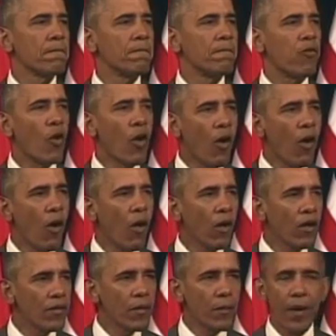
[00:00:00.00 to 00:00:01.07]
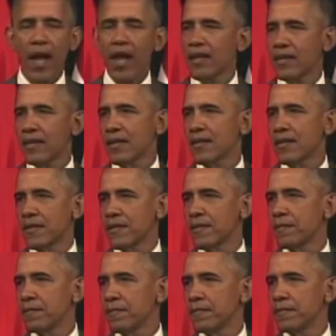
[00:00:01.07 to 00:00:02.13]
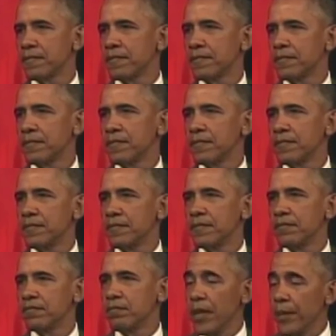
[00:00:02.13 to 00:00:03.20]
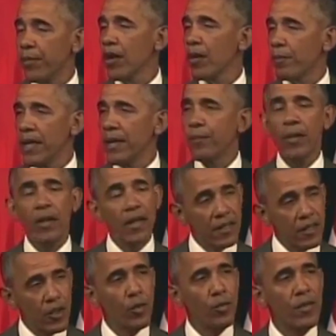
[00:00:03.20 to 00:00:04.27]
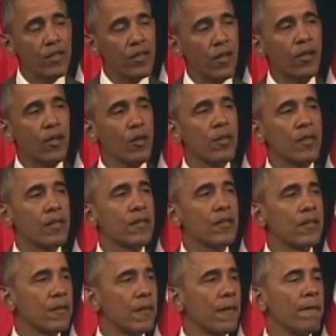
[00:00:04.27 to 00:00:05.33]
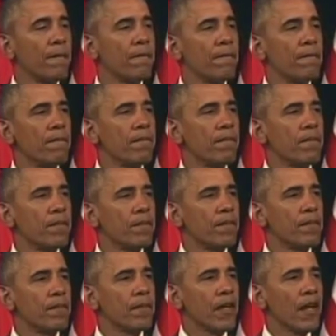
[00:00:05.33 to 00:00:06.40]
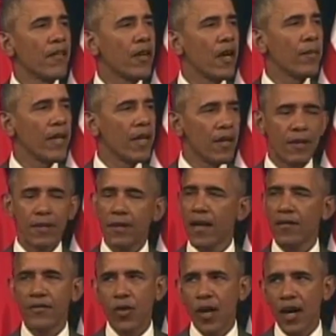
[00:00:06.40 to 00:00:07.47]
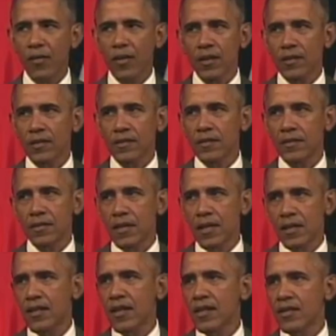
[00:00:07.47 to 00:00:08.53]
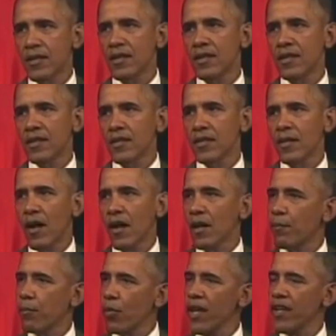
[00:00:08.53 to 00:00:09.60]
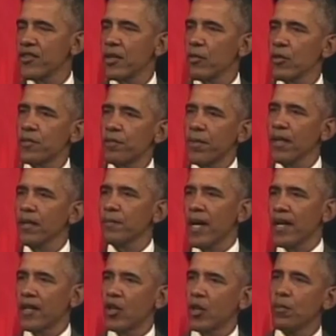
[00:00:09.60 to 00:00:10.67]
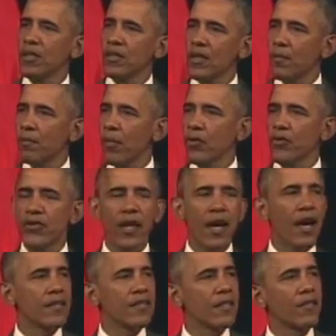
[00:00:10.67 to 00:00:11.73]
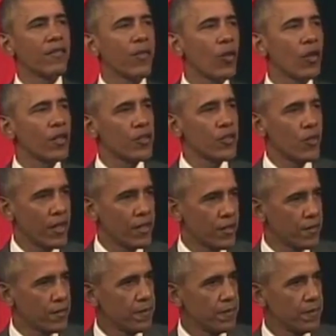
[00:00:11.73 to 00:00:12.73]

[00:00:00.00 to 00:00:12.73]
For all of the politics, people are people and Cubans are Cubans. And I've come here, I've traveled this distance on a bridge that was built by Cubans on both sides of the Florida Straits.